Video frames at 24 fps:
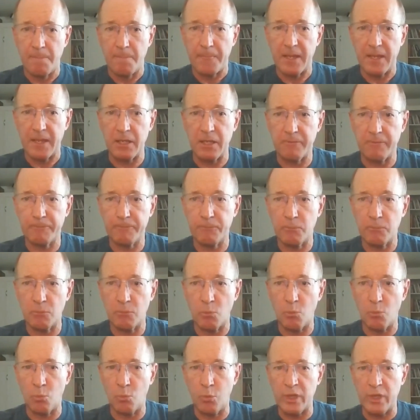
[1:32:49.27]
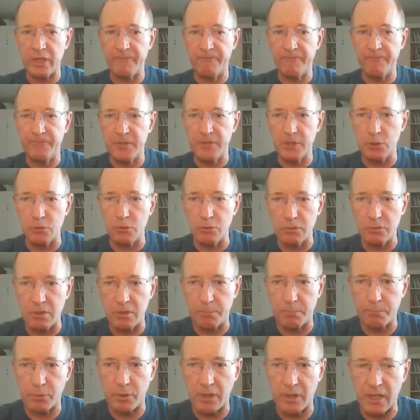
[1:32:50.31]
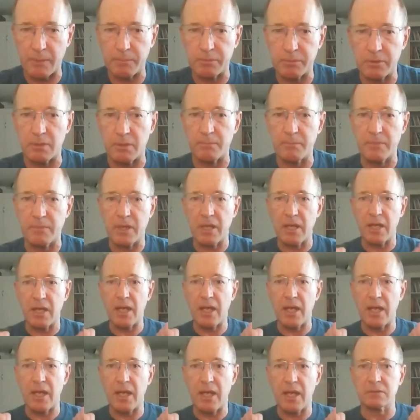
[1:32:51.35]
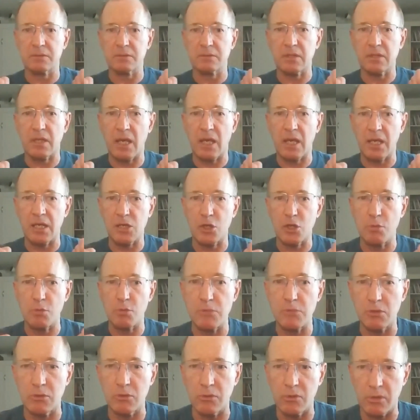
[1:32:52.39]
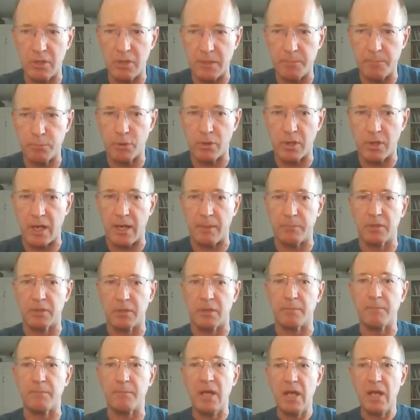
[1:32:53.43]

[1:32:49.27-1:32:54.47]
if we viewed the problem as a community problem